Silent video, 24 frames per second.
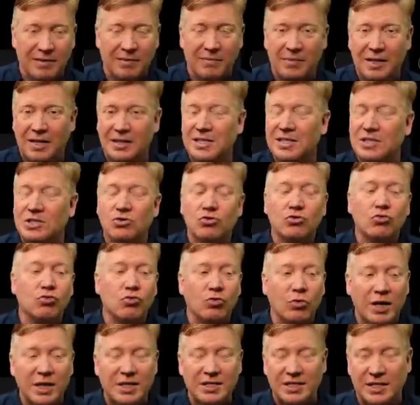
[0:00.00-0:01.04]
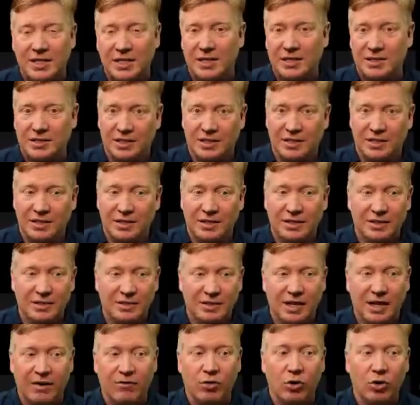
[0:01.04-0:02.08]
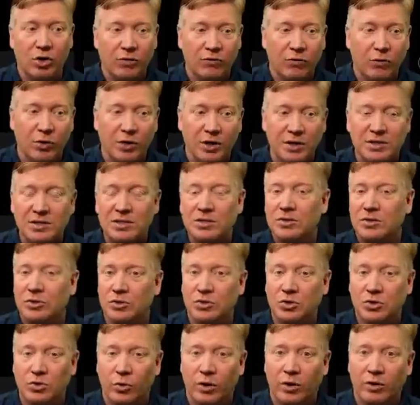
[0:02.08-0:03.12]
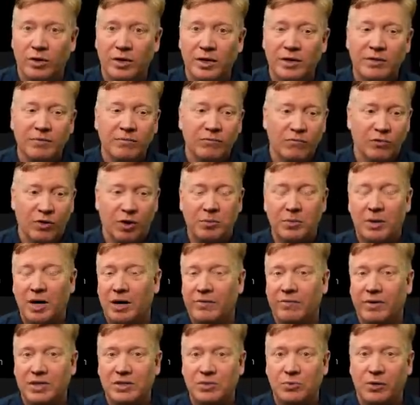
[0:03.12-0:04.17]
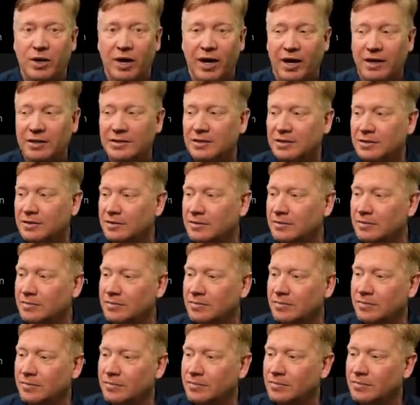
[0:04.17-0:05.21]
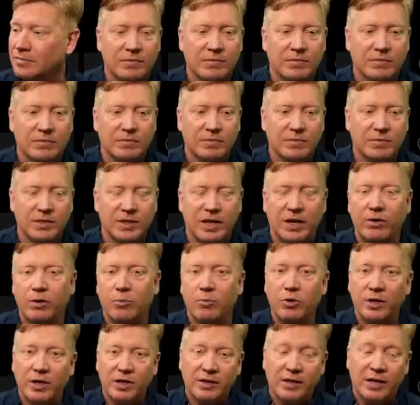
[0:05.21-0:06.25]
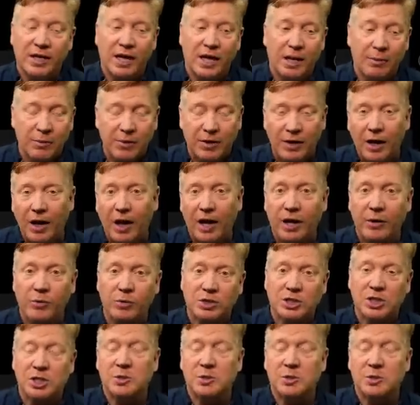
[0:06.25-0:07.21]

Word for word: And this is crazy easy. They have a hook for us, use query from Convex React. So now we bring in the API, which is